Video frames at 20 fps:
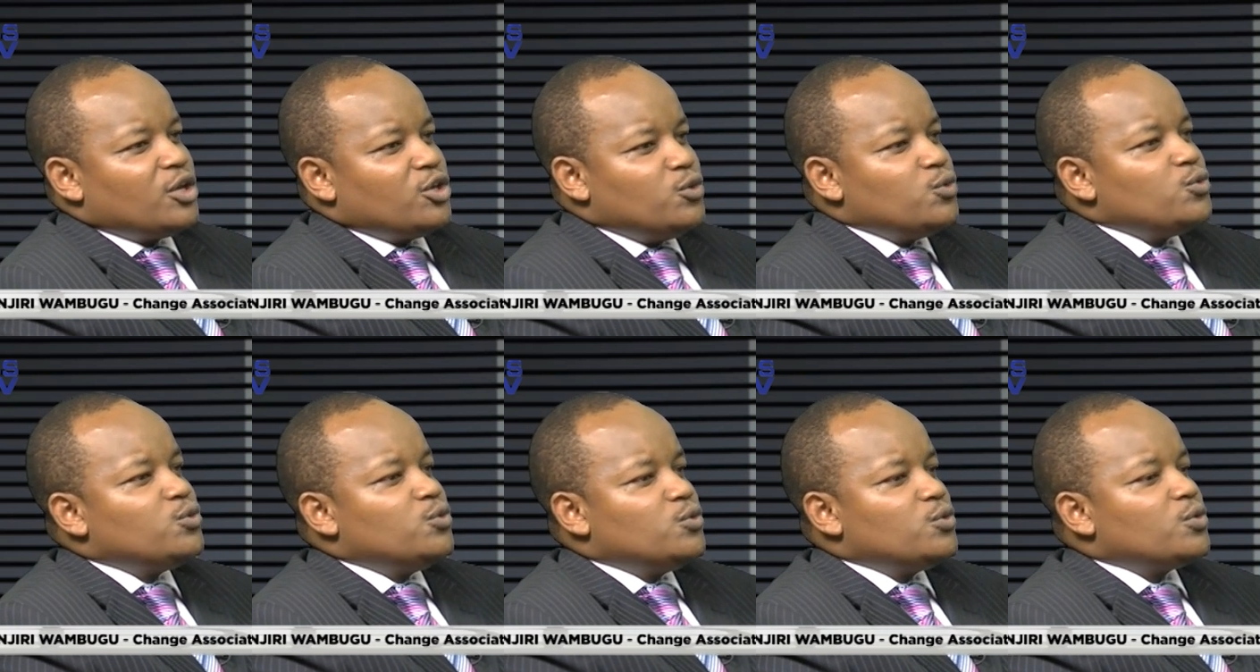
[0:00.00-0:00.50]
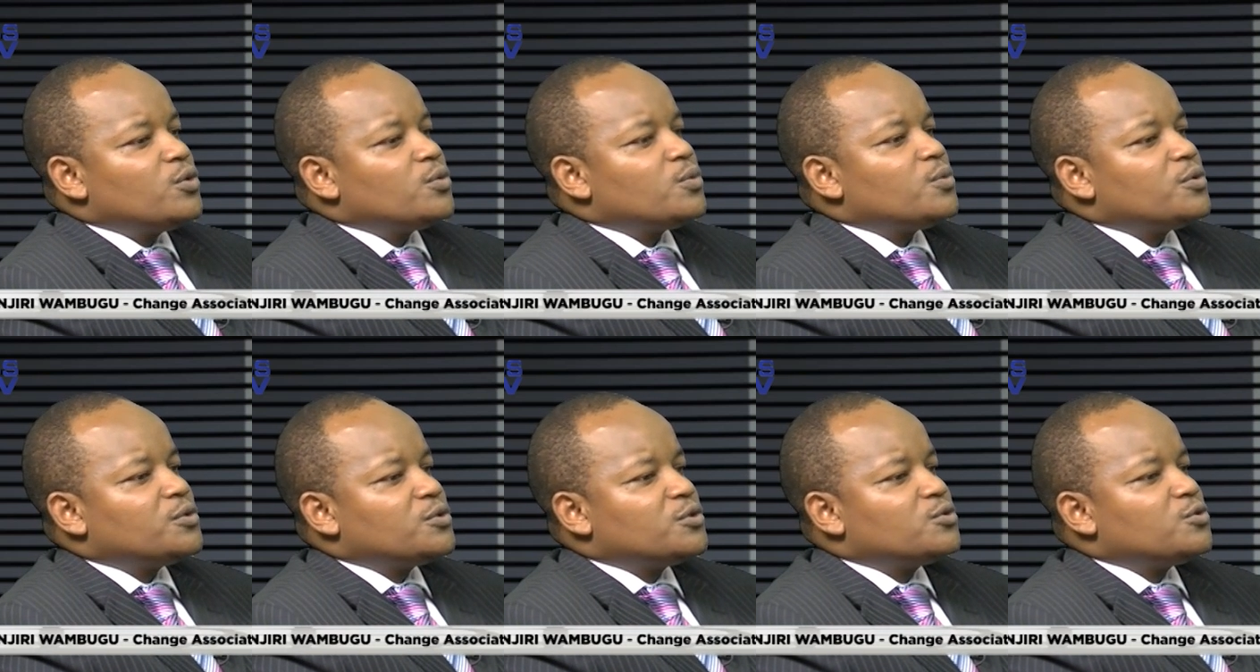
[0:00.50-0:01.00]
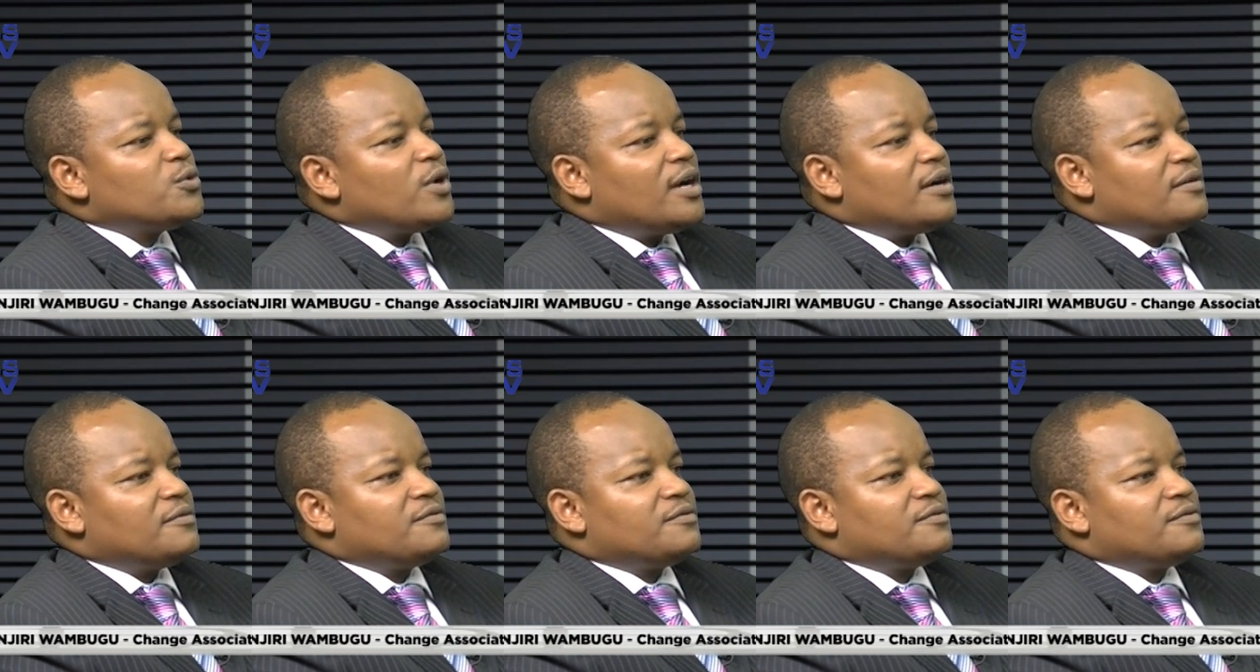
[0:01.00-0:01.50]
you do not want to
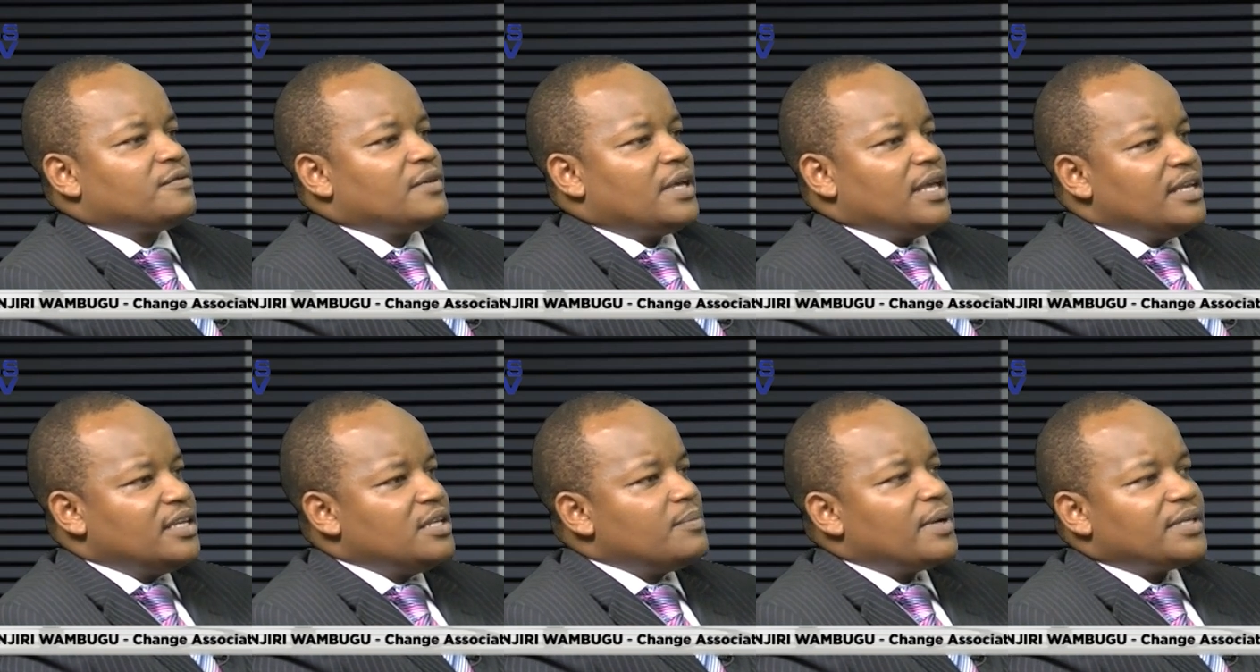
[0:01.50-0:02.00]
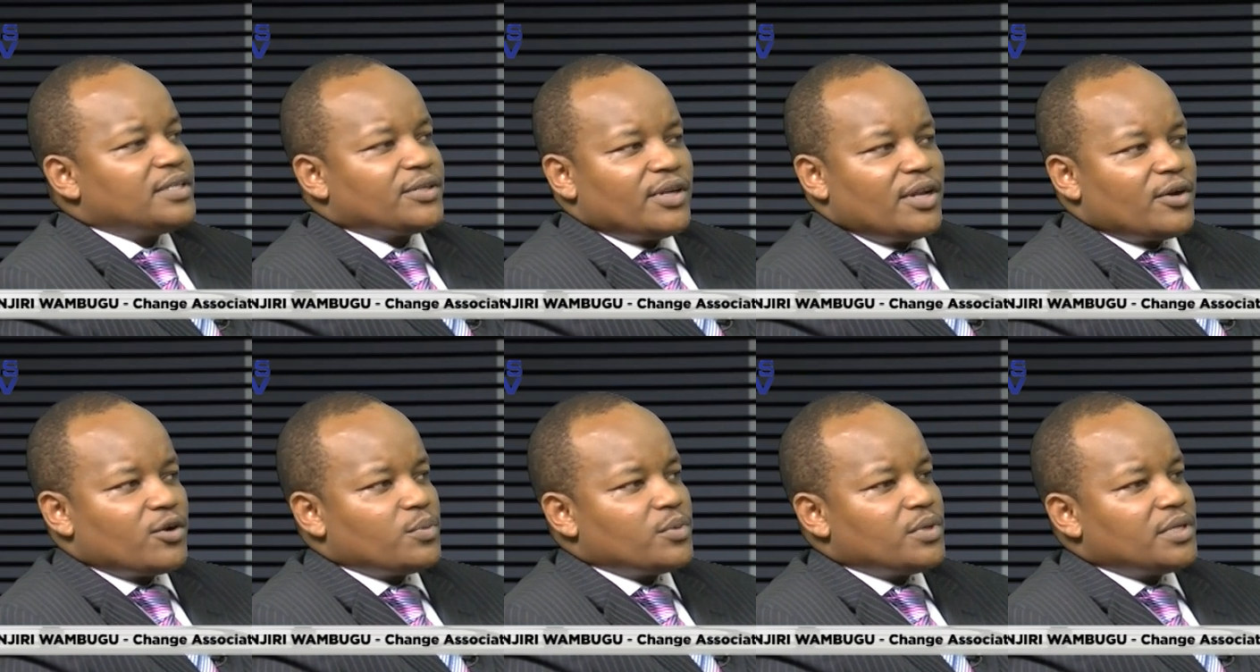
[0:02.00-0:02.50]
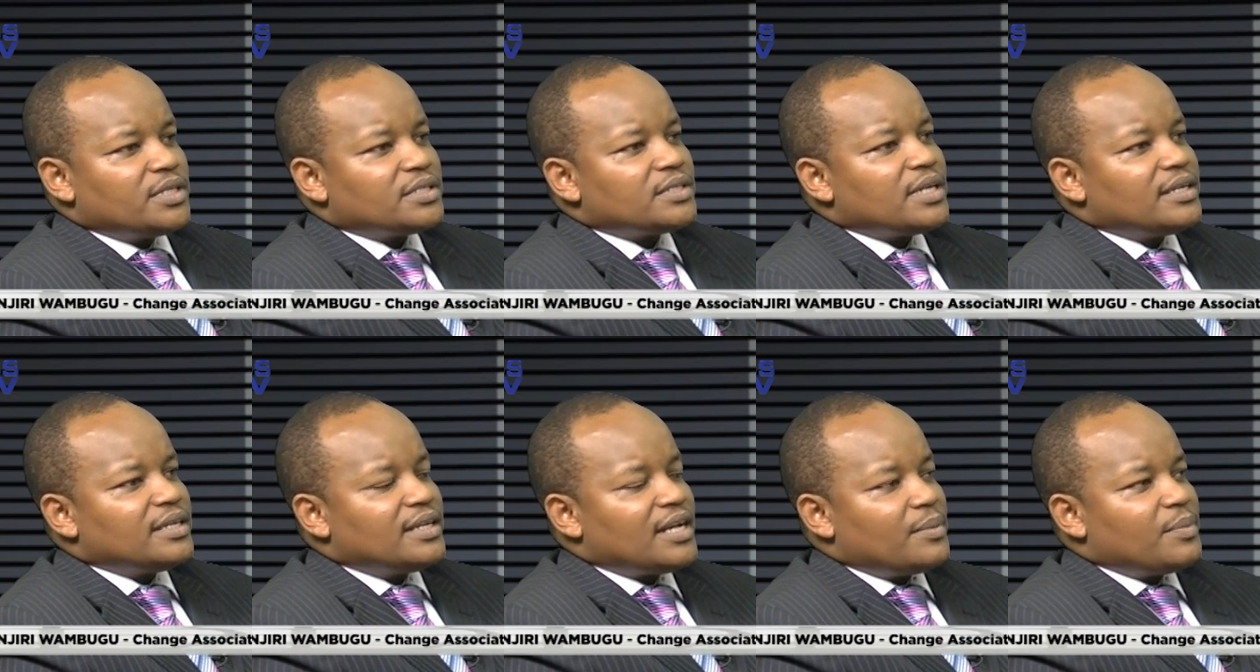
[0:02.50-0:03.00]
have any particular community
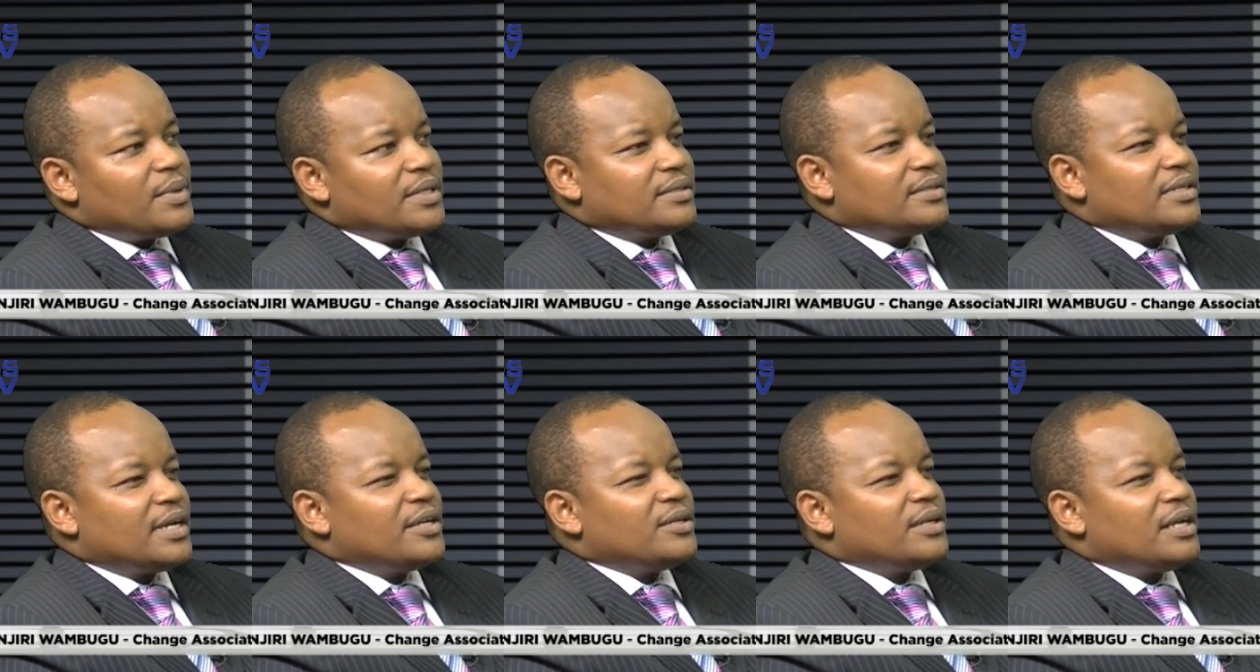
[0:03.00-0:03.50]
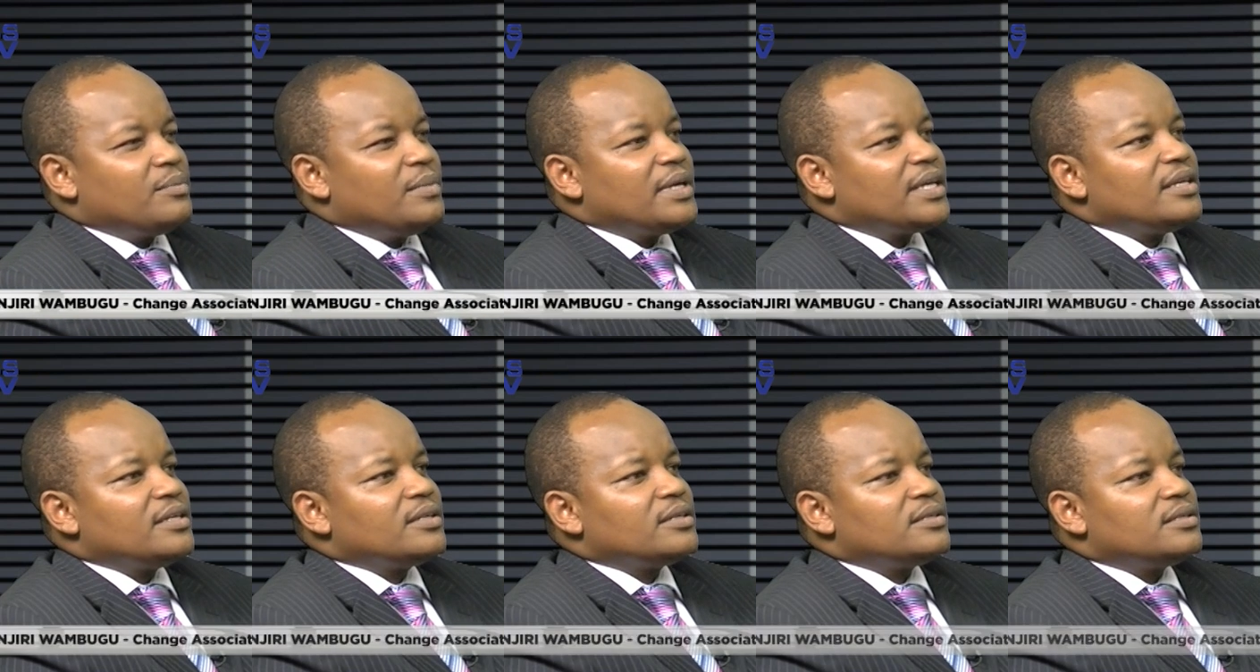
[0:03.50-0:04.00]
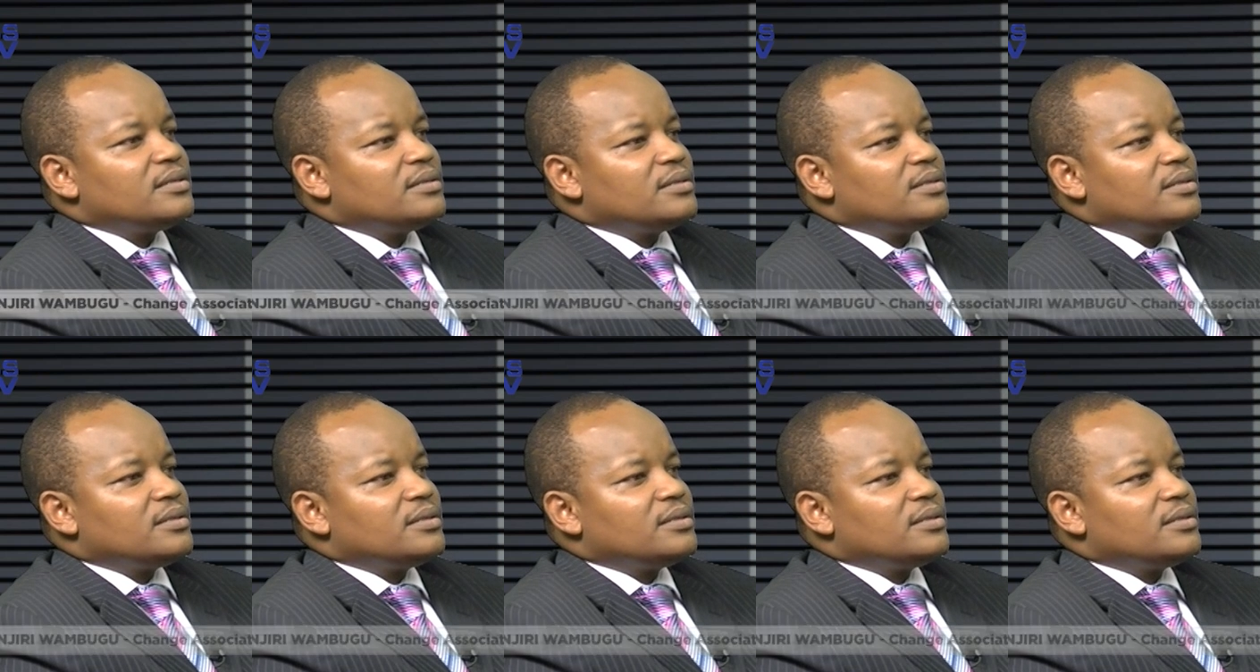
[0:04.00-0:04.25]
standing up and making